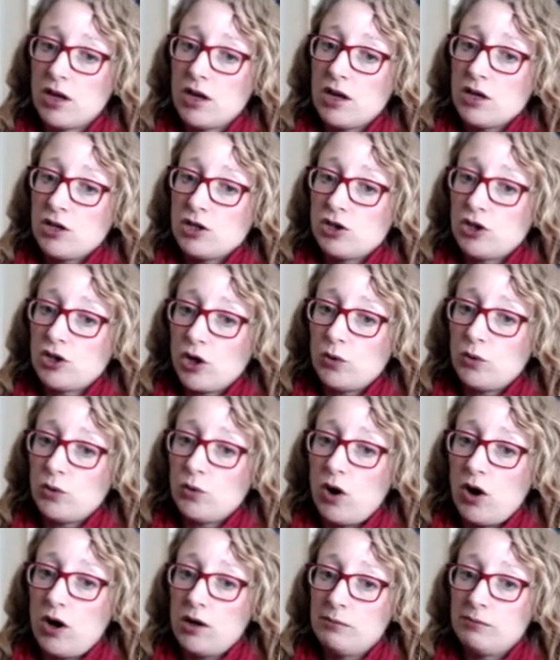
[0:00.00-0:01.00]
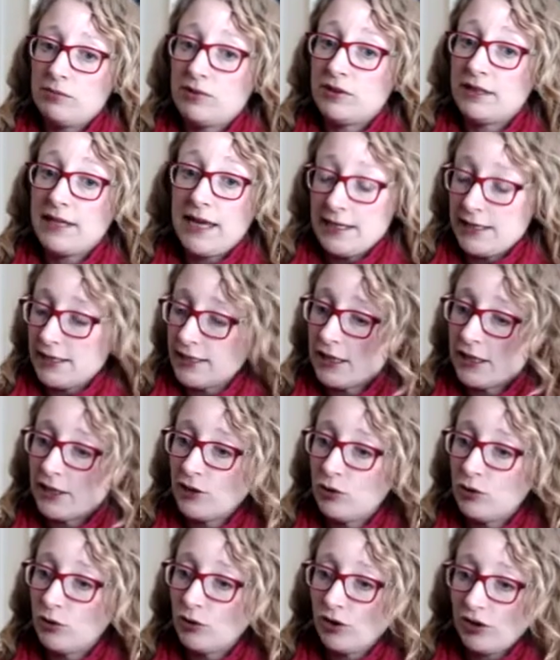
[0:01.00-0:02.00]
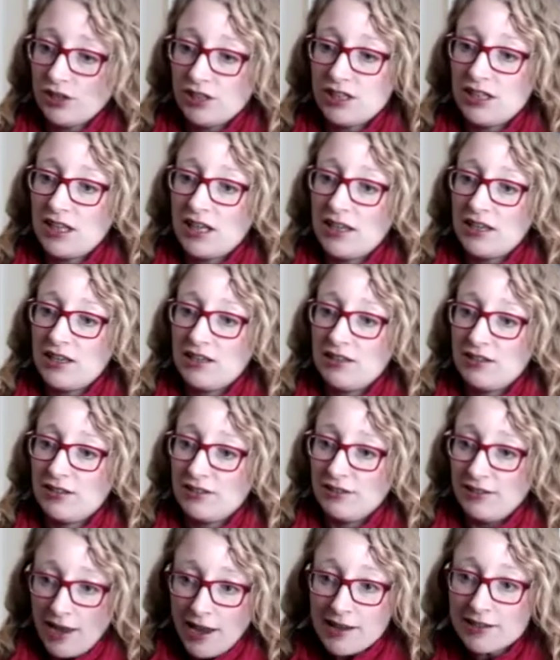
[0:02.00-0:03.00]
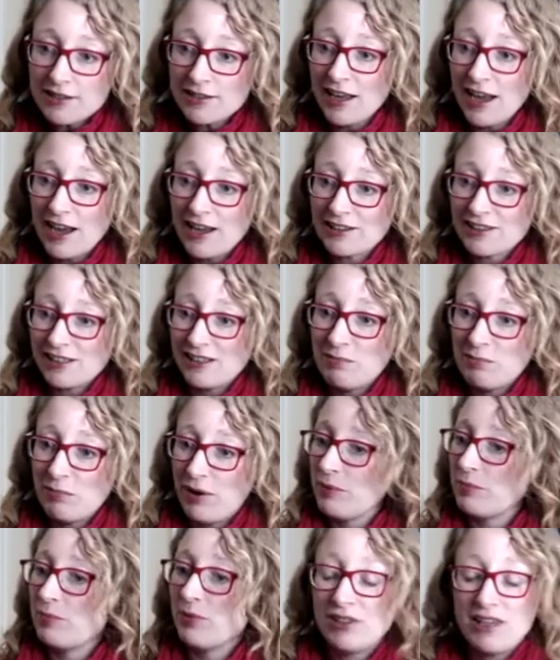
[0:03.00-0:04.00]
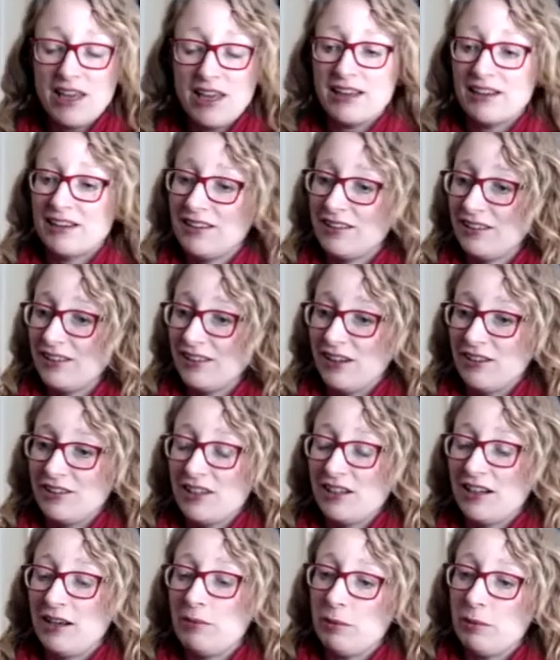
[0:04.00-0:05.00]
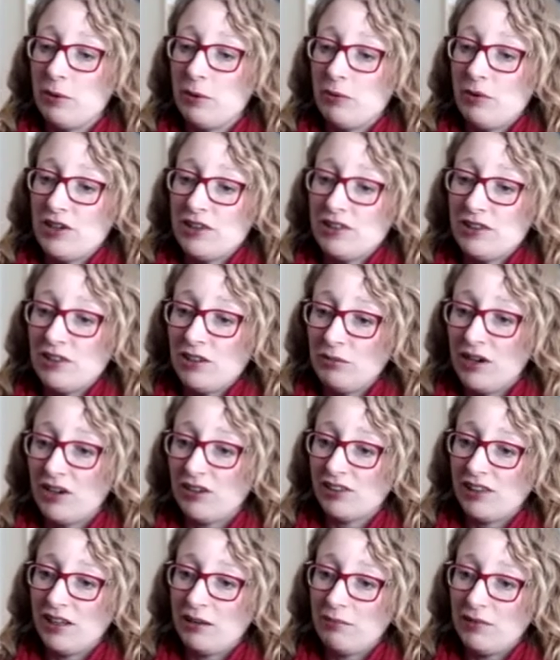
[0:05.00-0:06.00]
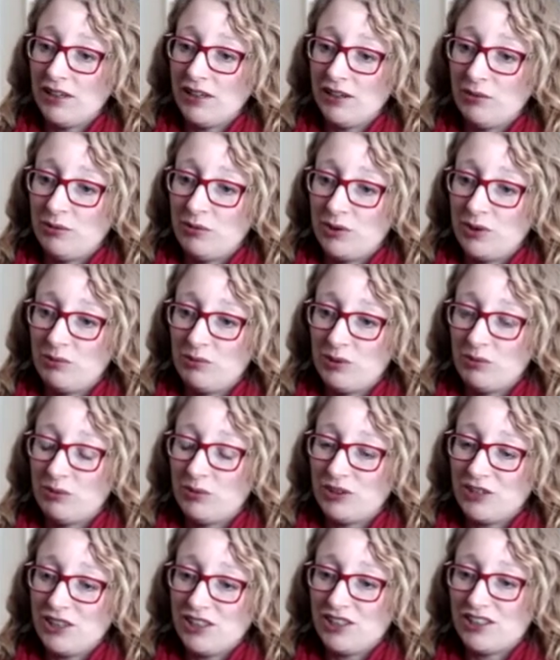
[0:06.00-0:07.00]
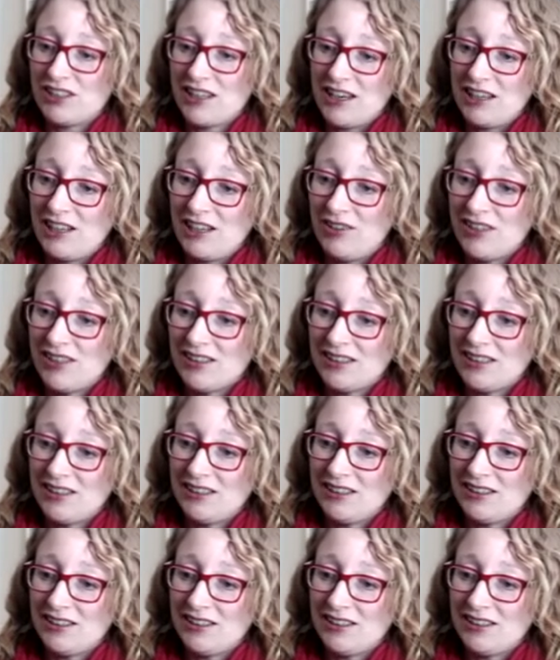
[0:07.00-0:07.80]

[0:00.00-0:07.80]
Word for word: mm-hmm. so i'm guessing you're going to say yes it has an impact but yeah you know don't let me put words in your mouth let me know what what, what did you say in your essay